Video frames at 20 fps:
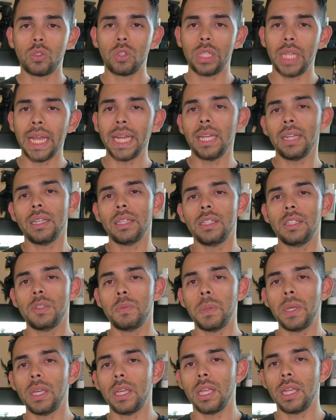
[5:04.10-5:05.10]
technically
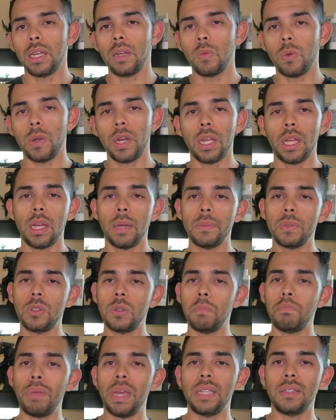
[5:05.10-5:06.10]
speaking, when it comes
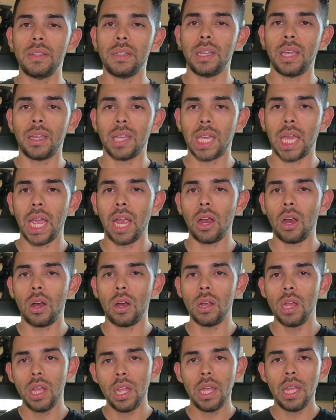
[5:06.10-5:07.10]
to basic care,